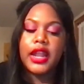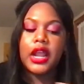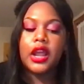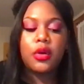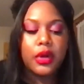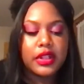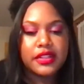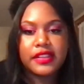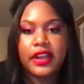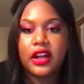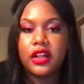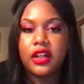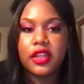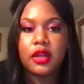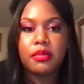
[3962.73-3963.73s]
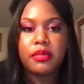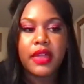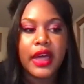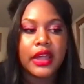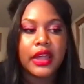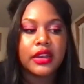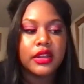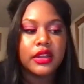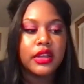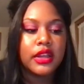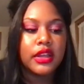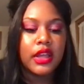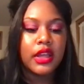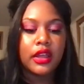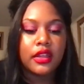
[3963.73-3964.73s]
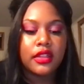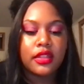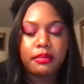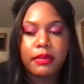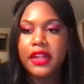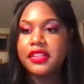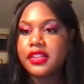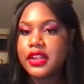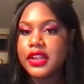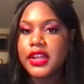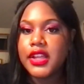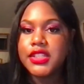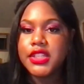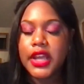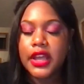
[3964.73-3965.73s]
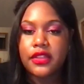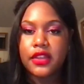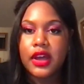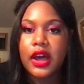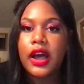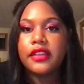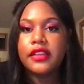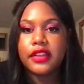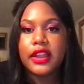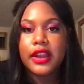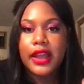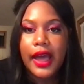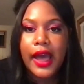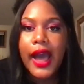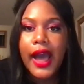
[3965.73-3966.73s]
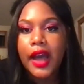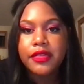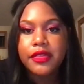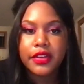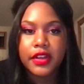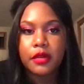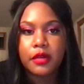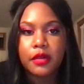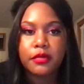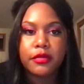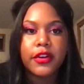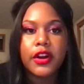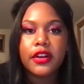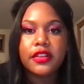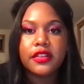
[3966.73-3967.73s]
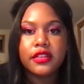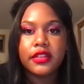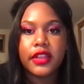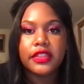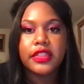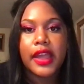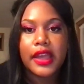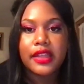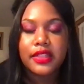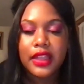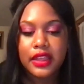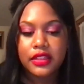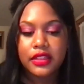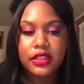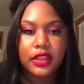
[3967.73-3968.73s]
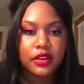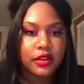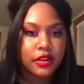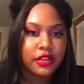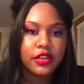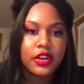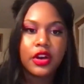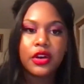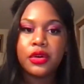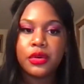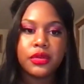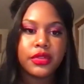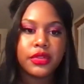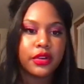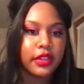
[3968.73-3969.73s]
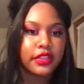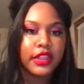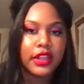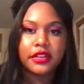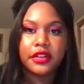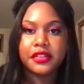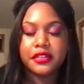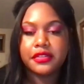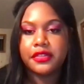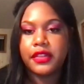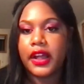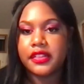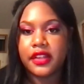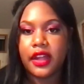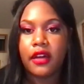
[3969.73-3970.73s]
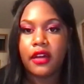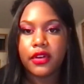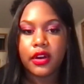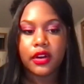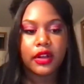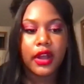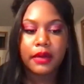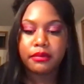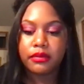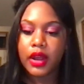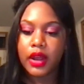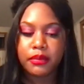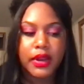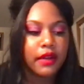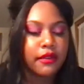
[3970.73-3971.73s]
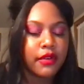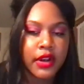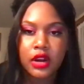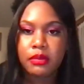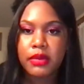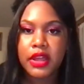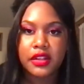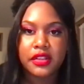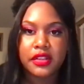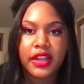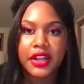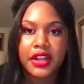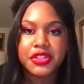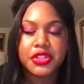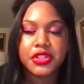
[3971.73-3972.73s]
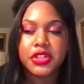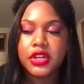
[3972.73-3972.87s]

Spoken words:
always tell them that the message and the content have to come first. Like there's no, like that doesn't flex ever. I'm never going to make a sketch.